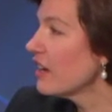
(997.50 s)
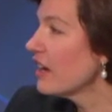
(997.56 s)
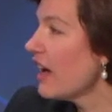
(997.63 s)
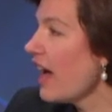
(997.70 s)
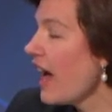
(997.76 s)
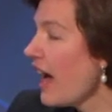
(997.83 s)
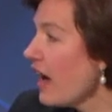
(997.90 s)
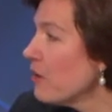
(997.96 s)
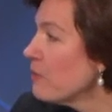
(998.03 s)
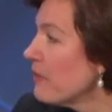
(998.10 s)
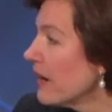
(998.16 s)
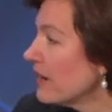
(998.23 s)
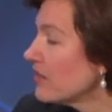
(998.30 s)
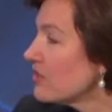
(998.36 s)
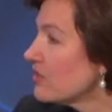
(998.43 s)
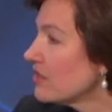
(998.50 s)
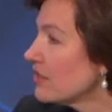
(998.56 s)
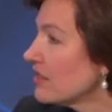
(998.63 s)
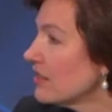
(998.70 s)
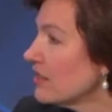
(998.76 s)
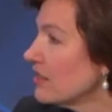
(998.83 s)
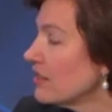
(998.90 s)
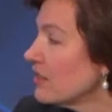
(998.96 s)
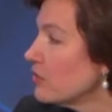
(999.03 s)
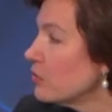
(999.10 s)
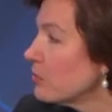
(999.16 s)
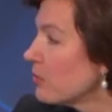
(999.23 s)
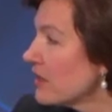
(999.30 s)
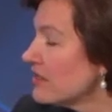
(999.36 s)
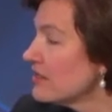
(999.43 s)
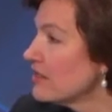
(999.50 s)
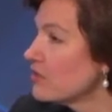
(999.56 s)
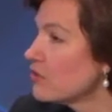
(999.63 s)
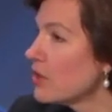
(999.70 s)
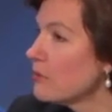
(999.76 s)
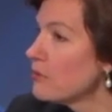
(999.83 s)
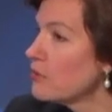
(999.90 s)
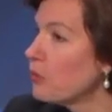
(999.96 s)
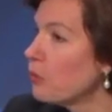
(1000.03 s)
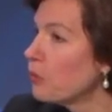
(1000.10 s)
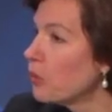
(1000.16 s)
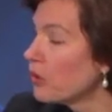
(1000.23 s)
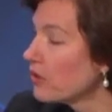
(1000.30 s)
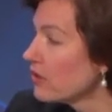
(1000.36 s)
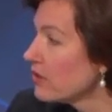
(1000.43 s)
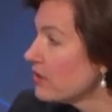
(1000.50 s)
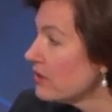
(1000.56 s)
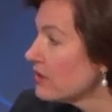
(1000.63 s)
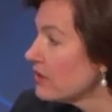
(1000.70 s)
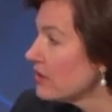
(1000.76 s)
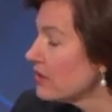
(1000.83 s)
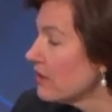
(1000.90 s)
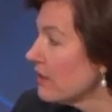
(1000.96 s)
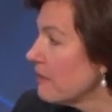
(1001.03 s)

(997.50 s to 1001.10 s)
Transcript: How much do President Trump's words